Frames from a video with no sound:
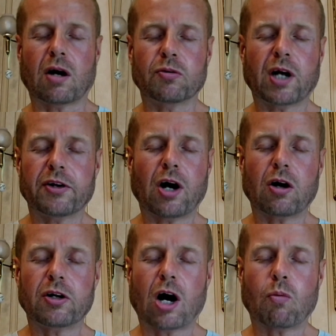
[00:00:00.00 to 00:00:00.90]
No. Not
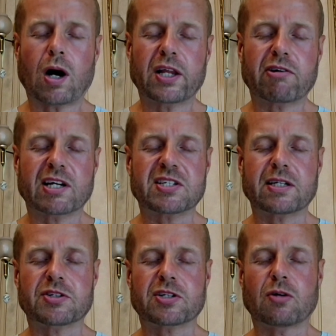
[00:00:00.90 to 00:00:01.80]
not not while there are
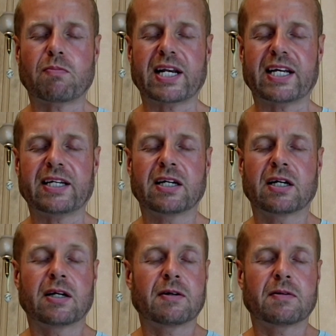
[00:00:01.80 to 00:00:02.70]
still so many
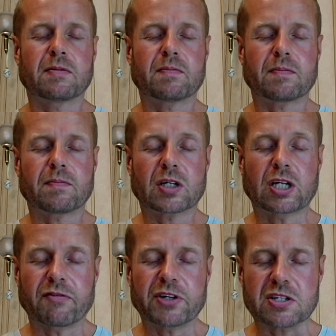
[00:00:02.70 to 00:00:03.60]

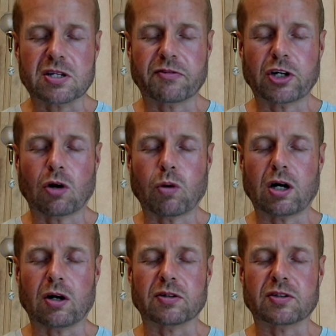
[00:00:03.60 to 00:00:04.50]
governors of your
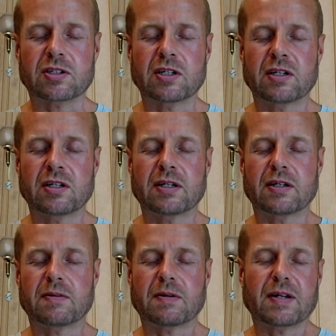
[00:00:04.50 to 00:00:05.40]
world
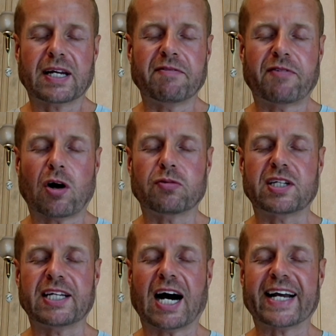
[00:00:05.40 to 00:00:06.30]
involved
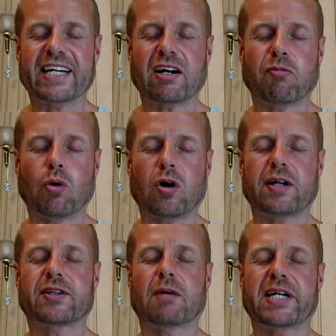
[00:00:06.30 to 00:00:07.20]
in the idea of war
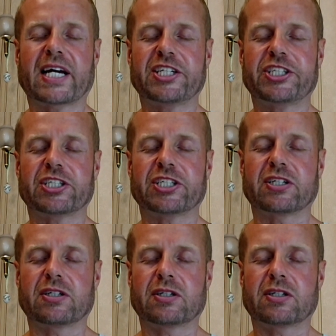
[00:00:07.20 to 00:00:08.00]
and domination.